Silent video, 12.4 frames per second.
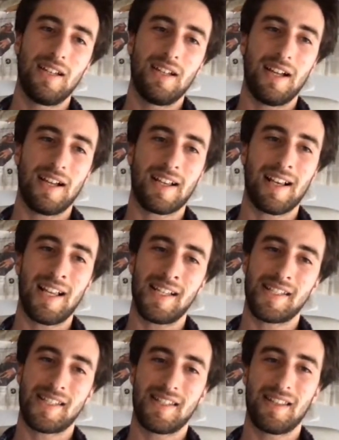a
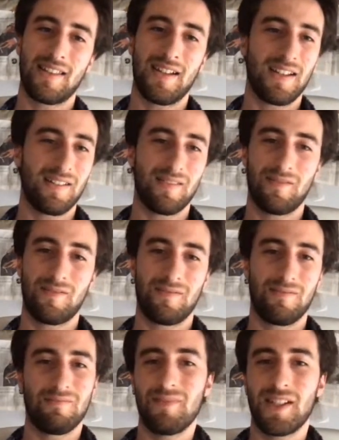class that
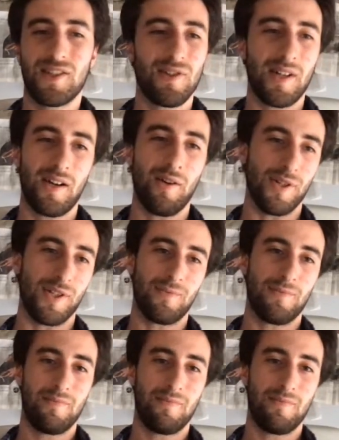is not ours.